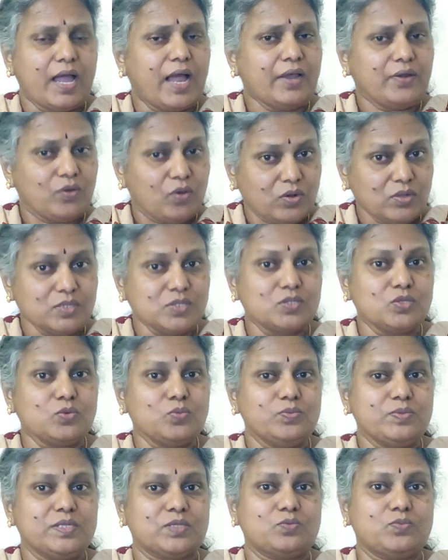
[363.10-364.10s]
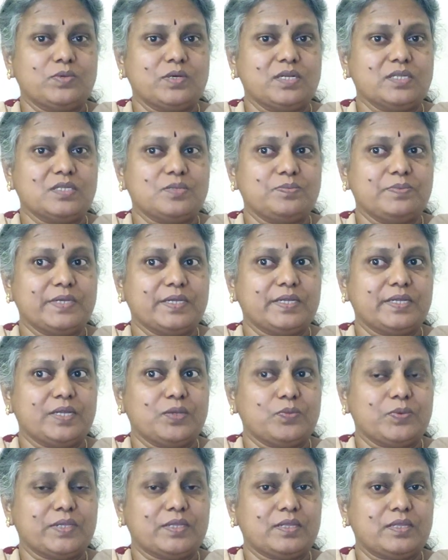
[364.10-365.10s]
And also with words
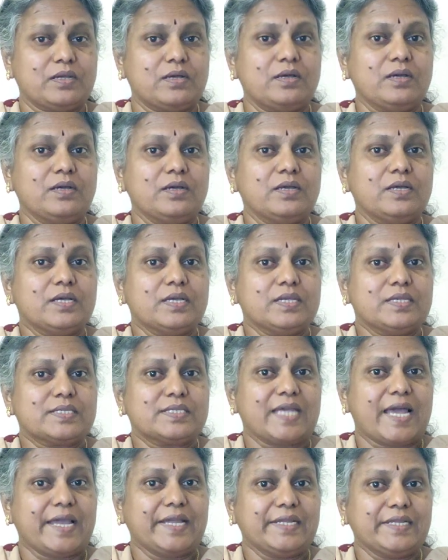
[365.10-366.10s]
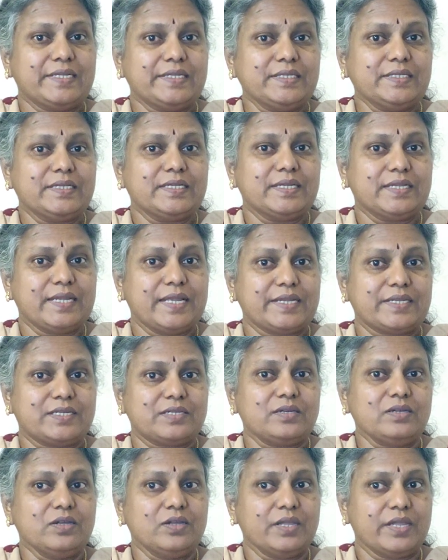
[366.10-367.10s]
beginning with the silent
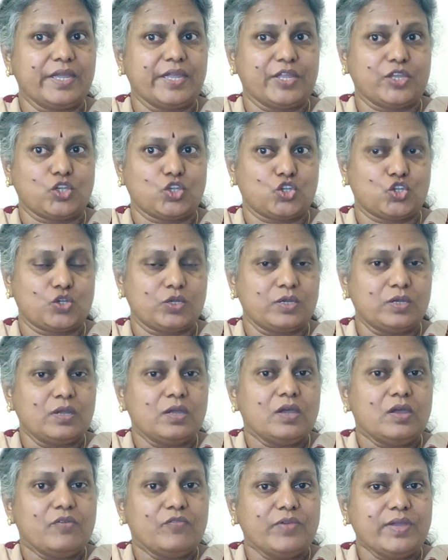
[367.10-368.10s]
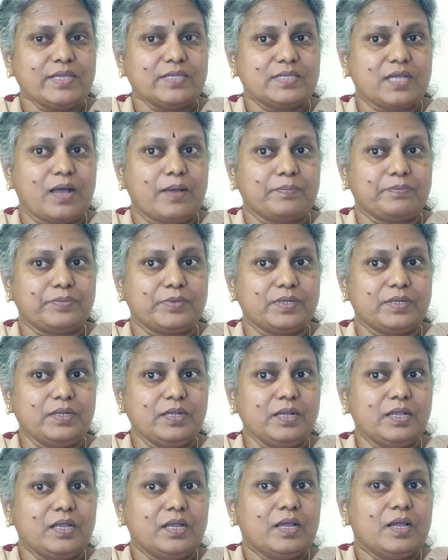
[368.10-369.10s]
letter H. For example,
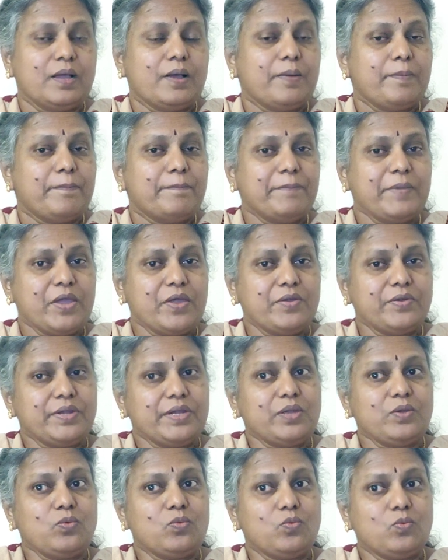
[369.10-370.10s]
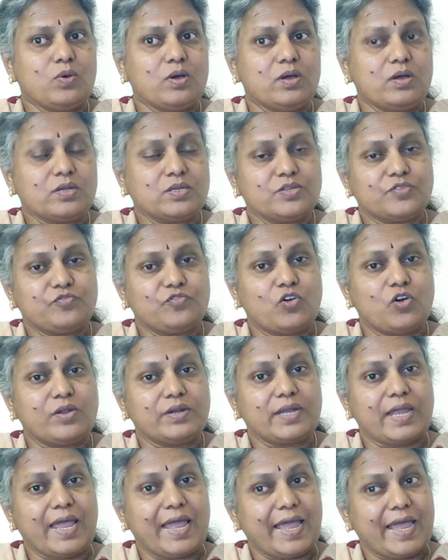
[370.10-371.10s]
Mary worked
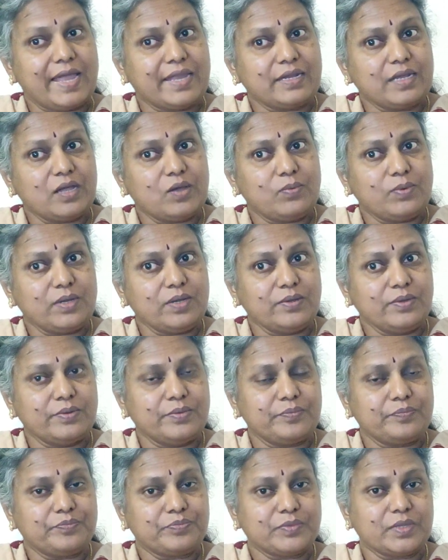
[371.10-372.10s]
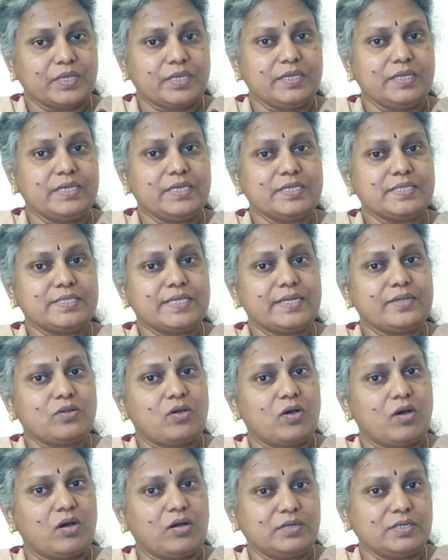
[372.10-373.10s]
for an hour. He is
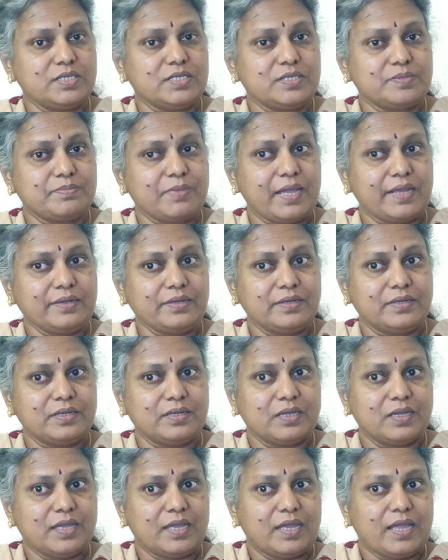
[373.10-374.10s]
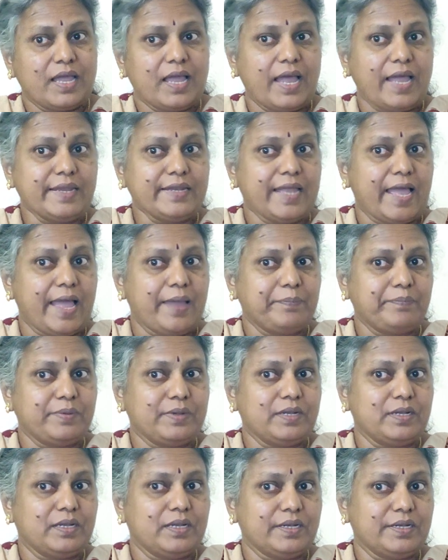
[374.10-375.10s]
an honest man. An
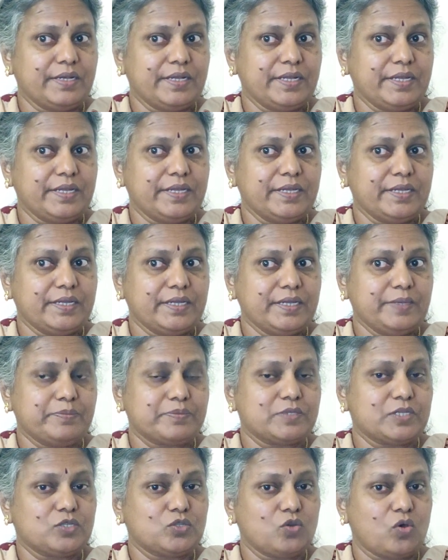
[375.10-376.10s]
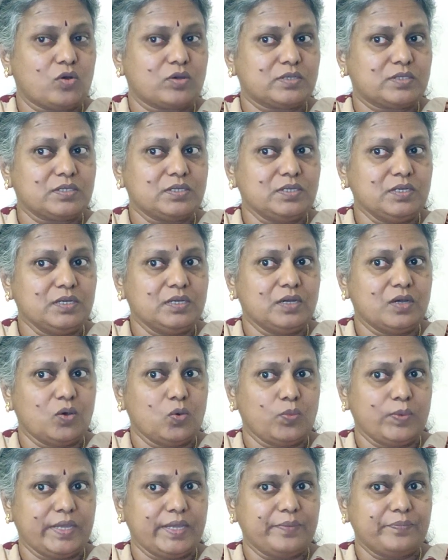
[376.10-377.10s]
apple a day keeps the doctor
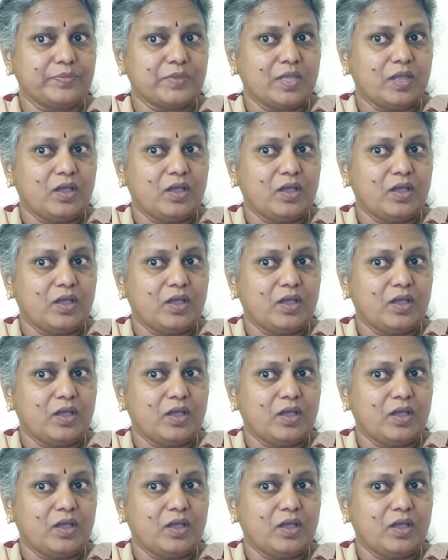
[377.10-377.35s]
away.